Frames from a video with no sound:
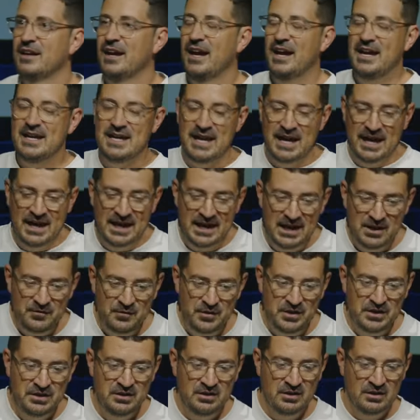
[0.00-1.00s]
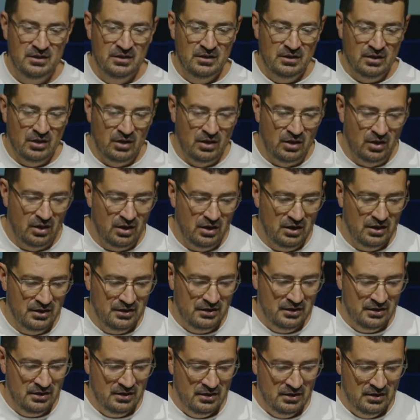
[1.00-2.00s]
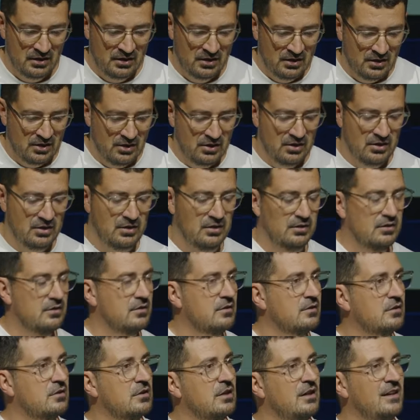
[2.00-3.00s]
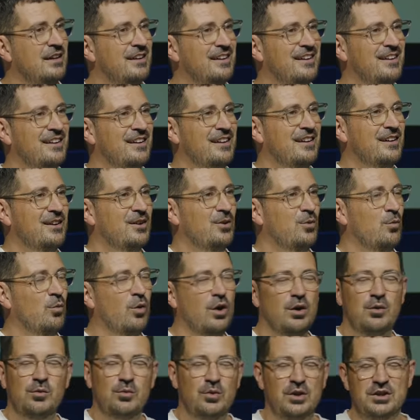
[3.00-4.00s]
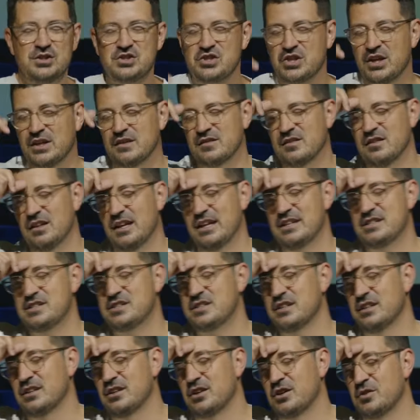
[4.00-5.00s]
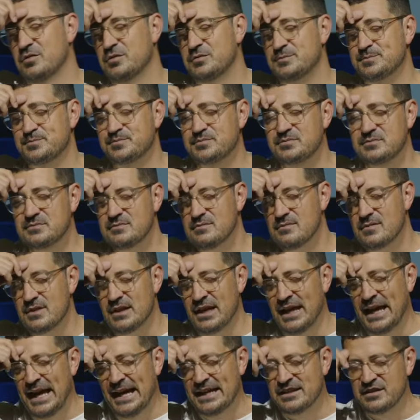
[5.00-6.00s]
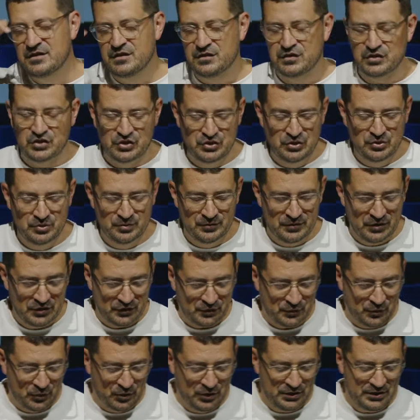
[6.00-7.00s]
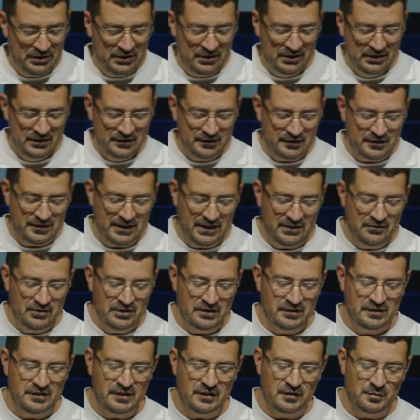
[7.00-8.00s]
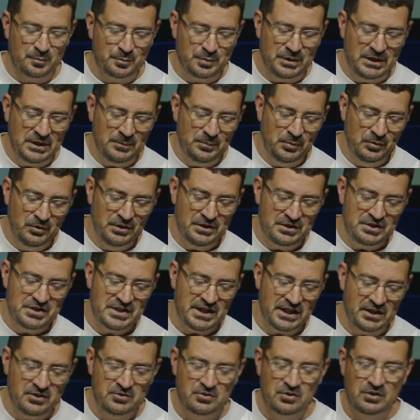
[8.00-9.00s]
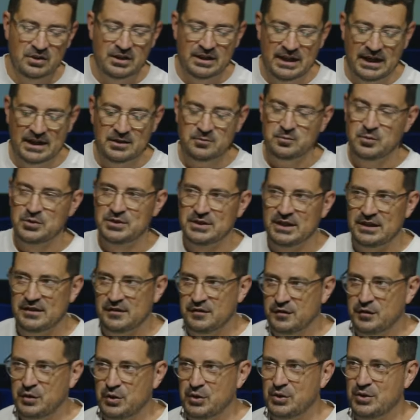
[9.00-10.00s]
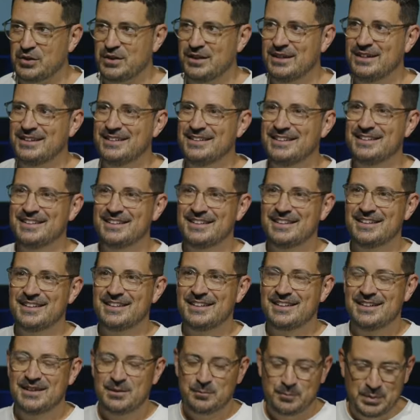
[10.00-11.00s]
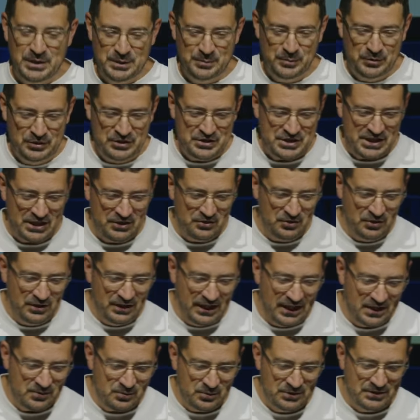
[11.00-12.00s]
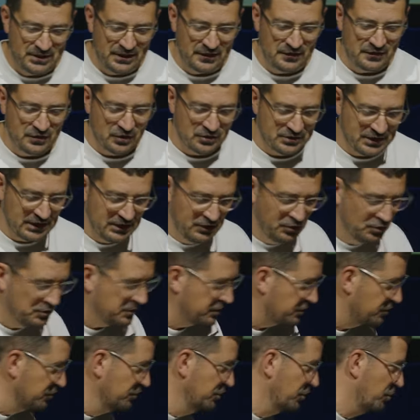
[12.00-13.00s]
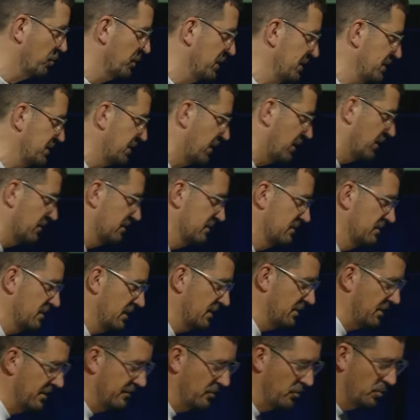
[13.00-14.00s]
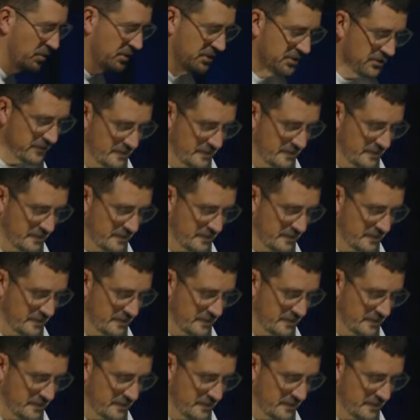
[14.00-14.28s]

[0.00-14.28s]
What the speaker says: A heaven on earth. One translation of Acts 2 and verse 47 says, people in general like what they saw. People in general like what they saw. They looked through the window. I don't have a window,